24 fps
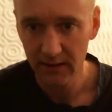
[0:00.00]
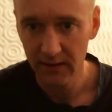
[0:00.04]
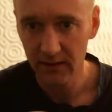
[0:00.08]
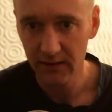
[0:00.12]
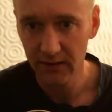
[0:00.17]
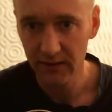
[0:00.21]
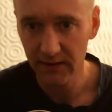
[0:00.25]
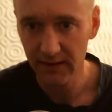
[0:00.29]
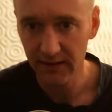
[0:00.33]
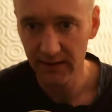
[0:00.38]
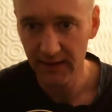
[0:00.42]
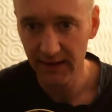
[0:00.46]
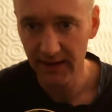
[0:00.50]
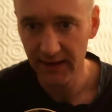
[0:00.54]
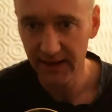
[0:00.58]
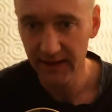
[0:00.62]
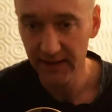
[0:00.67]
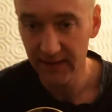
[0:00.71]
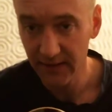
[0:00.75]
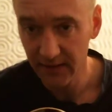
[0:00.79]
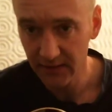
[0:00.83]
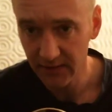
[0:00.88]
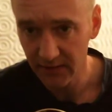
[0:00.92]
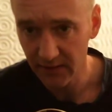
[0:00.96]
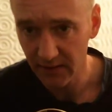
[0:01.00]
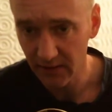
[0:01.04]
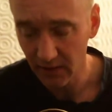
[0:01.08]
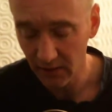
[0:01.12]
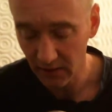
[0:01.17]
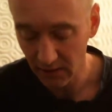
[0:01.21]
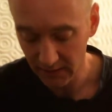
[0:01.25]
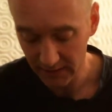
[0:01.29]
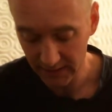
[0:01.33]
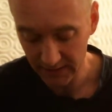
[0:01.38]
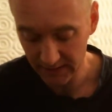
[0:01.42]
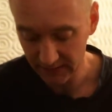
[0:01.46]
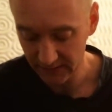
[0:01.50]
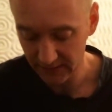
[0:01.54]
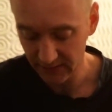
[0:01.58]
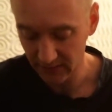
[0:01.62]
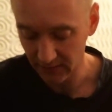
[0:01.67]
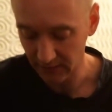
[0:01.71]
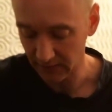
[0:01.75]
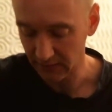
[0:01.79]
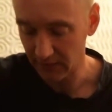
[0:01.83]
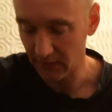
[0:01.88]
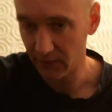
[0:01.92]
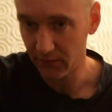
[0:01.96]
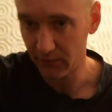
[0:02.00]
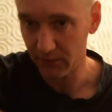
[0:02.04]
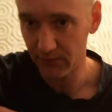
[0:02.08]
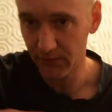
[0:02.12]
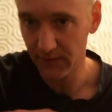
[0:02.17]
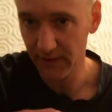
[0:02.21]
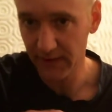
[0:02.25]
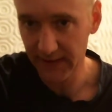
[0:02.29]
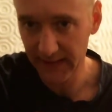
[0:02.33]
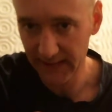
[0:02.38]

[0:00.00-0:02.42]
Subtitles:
you didn't like this at all, and I still don't really